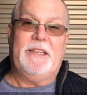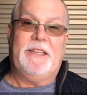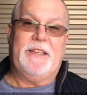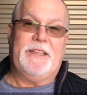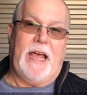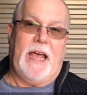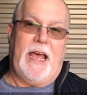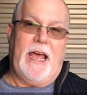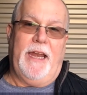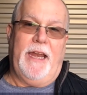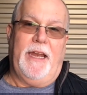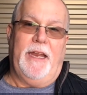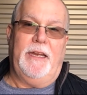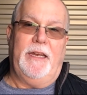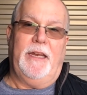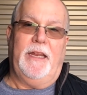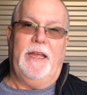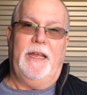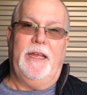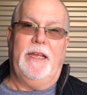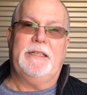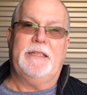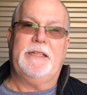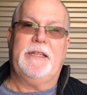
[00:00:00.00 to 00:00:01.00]
decided
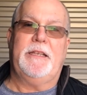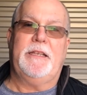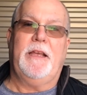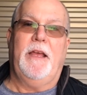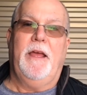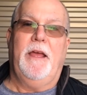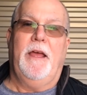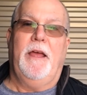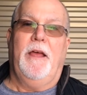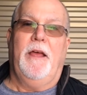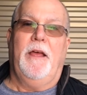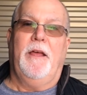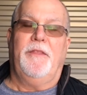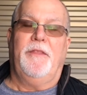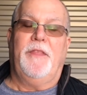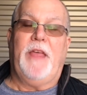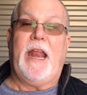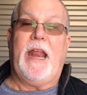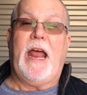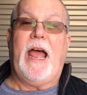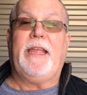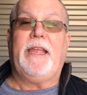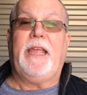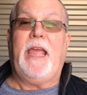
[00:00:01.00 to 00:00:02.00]
is
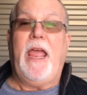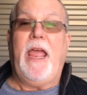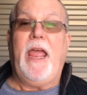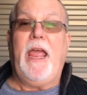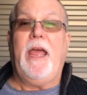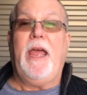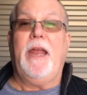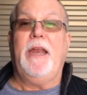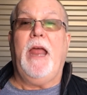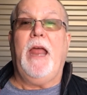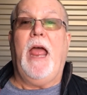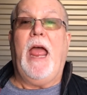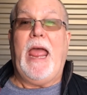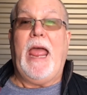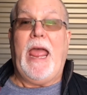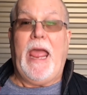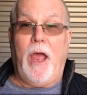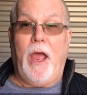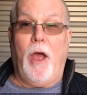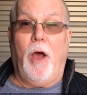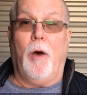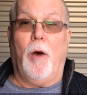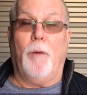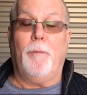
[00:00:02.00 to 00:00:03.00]
that I can
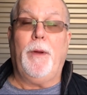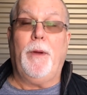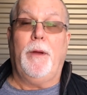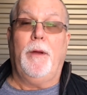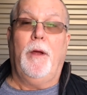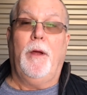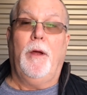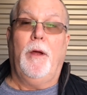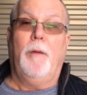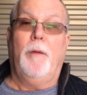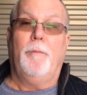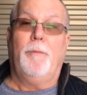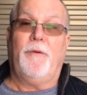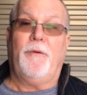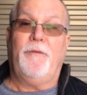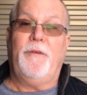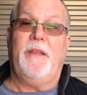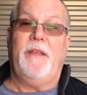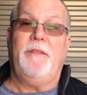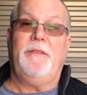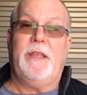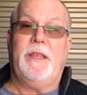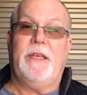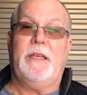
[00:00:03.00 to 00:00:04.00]
help
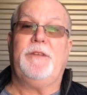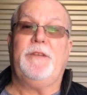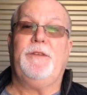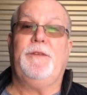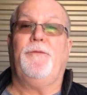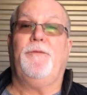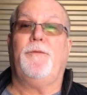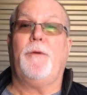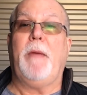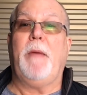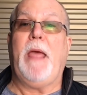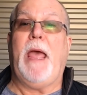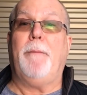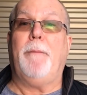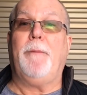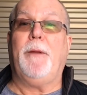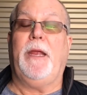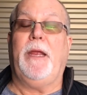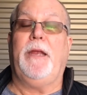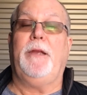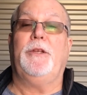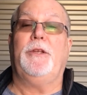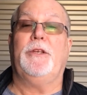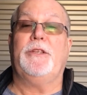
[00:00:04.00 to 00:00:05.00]
prevent this from
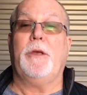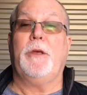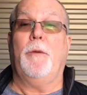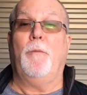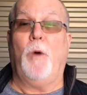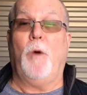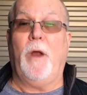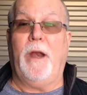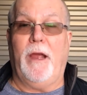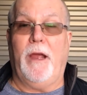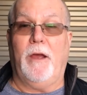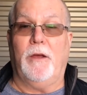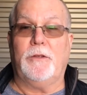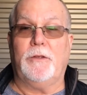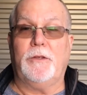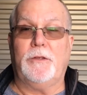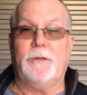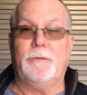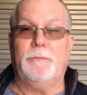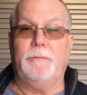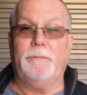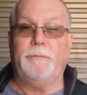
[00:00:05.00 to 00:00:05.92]
happening to someone else.